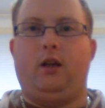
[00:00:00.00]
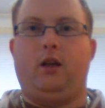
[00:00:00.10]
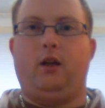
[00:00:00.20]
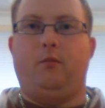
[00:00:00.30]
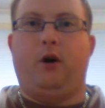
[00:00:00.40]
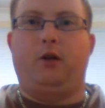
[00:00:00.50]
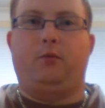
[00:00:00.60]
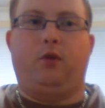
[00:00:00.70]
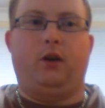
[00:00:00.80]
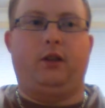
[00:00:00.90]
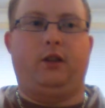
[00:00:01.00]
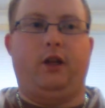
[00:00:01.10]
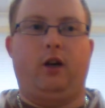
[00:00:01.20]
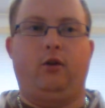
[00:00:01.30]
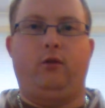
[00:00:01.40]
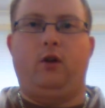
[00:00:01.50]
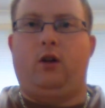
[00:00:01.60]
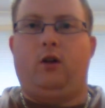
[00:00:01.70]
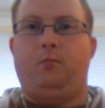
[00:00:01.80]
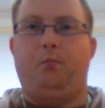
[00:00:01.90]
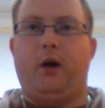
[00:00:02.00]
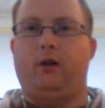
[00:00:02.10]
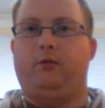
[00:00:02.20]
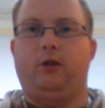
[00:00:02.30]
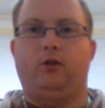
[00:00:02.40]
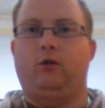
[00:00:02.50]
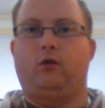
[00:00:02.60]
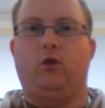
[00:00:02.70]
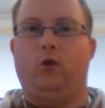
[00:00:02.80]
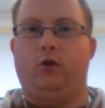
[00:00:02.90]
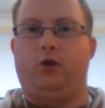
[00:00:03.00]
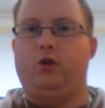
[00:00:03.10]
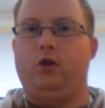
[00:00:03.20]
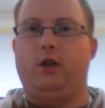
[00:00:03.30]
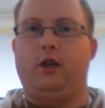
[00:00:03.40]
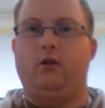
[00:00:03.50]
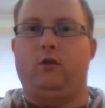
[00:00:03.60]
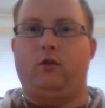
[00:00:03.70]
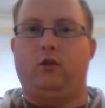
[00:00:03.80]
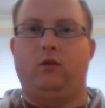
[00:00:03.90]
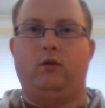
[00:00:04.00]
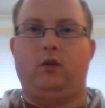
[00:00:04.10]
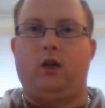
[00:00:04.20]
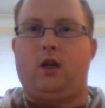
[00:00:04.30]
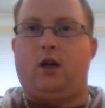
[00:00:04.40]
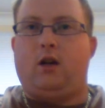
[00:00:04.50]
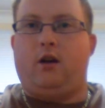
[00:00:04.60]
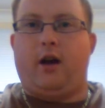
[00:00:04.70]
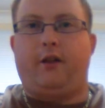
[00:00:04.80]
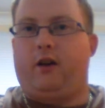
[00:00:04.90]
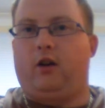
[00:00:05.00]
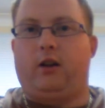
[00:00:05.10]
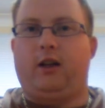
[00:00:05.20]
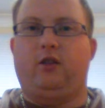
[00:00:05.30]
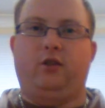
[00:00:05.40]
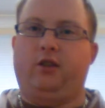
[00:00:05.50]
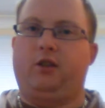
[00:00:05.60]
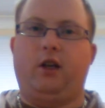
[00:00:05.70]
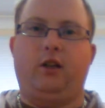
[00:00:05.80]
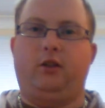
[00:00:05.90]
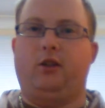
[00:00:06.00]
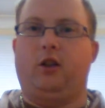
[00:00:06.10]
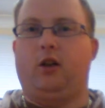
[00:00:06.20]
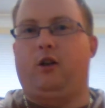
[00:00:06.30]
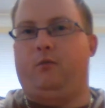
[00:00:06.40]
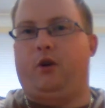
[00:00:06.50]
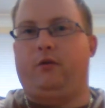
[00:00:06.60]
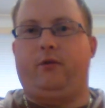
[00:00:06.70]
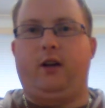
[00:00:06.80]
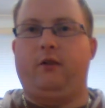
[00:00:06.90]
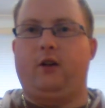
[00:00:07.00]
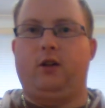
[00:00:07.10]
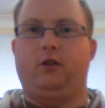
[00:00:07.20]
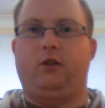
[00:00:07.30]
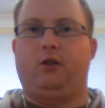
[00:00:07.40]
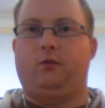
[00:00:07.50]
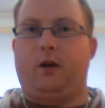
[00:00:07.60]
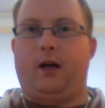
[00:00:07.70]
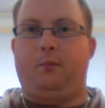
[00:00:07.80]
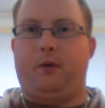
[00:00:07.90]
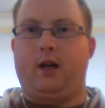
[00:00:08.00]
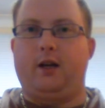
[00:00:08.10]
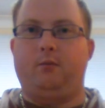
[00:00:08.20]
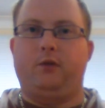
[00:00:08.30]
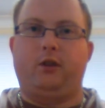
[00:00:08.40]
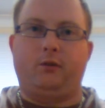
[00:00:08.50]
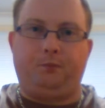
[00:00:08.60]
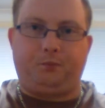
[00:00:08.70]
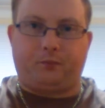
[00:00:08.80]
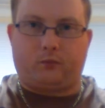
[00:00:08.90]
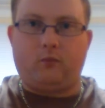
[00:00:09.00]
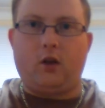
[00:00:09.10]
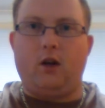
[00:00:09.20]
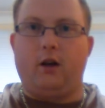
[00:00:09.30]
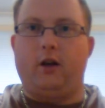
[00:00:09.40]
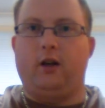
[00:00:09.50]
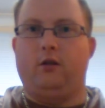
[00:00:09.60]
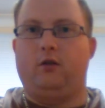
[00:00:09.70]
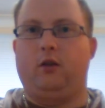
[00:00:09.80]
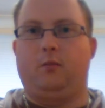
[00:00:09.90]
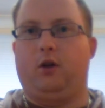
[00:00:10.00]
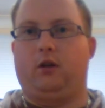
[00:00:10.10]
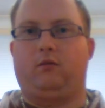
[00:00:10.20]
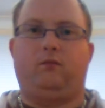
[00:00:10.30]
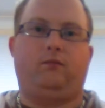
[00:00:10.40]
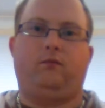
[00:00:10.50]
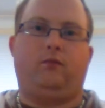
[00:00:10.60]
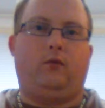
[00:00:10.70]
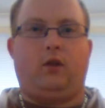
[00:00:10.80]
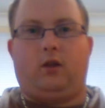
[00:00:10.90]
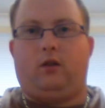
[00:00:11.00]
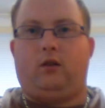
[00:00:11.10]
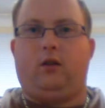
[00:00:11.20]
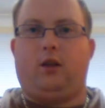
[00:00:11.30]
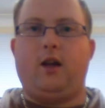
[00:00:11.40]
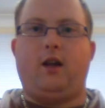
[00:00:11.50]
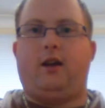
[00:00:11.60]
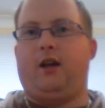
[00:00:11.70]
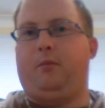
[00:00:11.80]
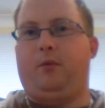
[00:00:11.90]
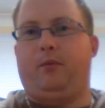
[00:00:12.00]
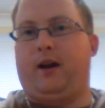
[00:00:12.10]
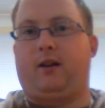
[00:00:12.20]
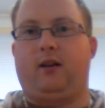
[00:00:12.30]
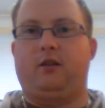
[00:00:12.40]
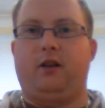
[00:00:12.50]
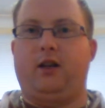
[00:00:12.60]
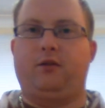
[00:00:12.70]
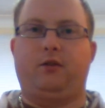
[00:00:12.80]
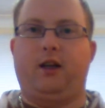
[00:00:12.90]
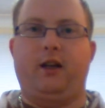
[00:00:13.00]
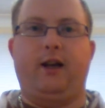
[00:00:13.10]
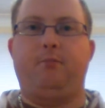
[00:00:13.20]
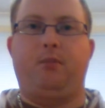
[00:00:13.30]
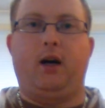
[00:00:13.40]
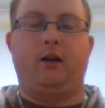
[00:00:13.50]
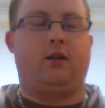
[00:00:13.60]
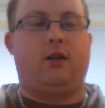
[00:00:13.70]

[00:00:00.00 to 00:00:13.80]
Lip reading: You might be surprised there's no Battlefield or Call of Duty or nothing like that, because I'm not a fan of those games. I know I might get a bit of backlash now for saying that, but